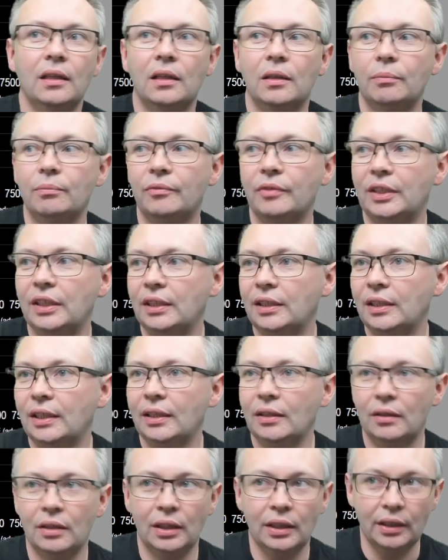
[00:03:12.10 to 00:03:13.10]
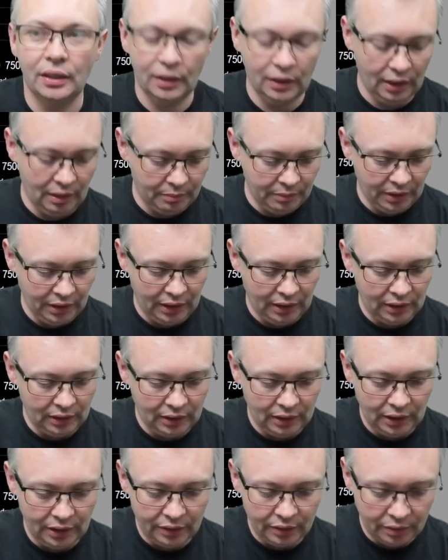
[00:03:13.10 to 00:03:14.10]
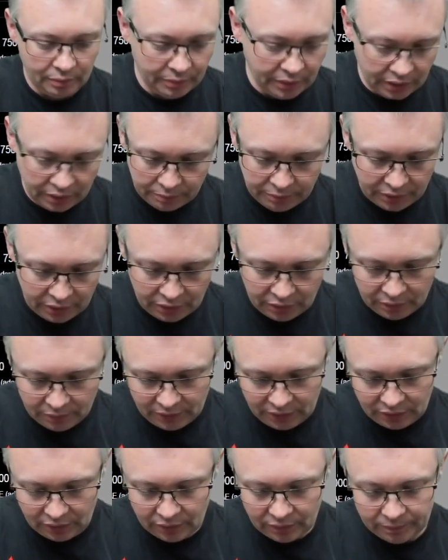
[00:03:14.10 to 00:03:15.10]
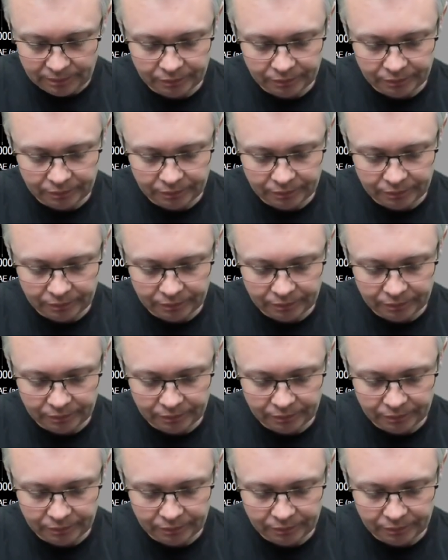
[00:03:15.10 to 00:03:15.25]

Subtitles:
Hopefully now I can get my calculator on my computer to work.